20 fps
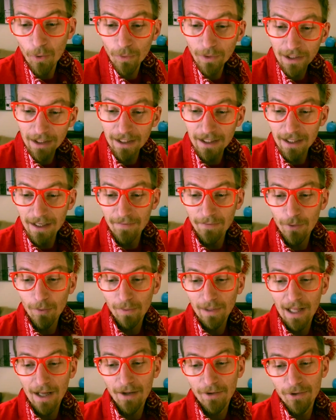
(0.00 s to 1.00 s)
only if
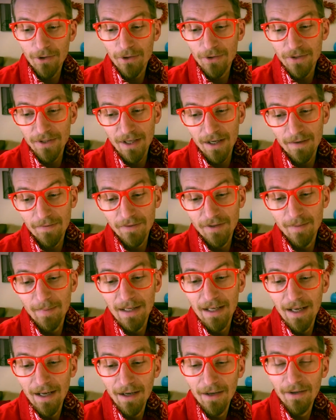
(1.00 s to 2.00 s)
you allow yourself to
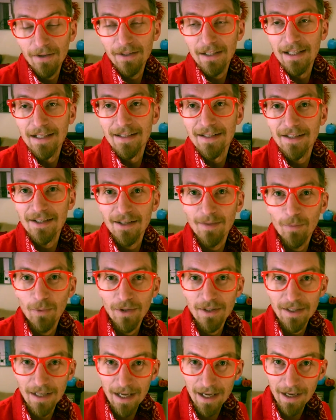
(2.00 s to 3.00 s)
be held in
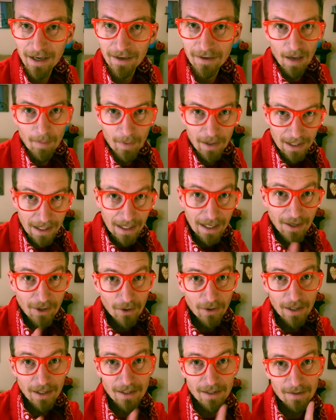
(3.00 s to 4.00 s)
someone's hand. I'm gonna get
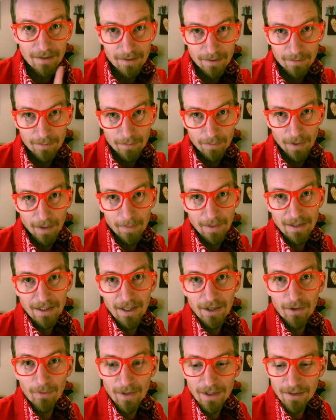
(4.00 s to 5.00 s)
into this, but I'm gonna
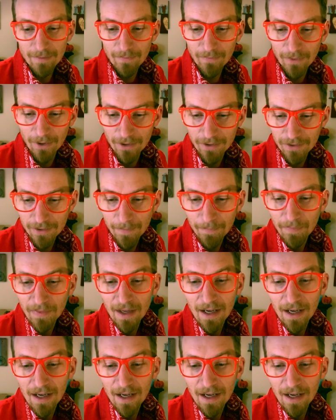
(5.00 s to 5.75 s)
tell you the rest of them first.